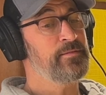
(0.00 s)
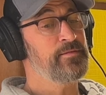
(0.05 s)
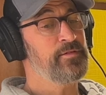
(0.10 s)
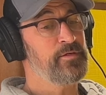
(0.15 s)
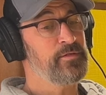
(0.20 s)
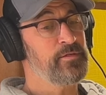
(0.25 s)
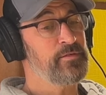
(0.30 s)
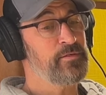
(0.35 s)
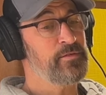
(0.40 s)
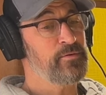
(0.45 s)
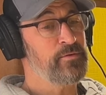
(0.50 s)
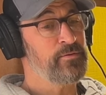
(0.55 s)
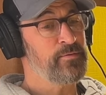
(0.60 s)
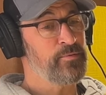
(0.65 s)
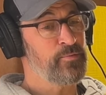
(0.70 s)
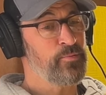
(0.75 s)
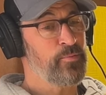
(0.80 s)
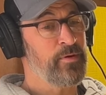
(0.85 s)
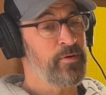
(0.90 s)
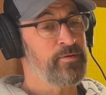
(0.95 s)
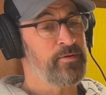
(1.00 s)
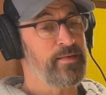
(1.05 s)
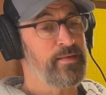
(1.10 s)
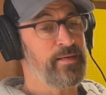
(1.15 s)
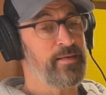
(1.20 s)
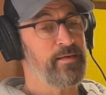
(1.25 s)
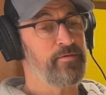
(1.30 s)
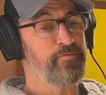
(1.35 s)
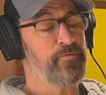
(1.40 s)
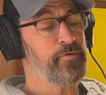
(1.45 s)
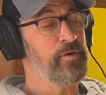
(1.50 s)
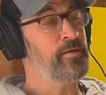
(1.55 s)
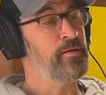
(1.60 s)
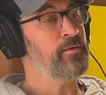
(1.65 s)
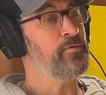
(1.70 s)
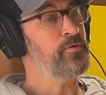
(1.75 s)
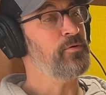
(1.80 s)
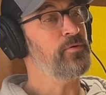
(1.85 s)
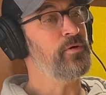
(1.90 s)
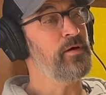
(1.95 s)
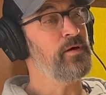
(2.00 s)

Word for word: till one day, a friend who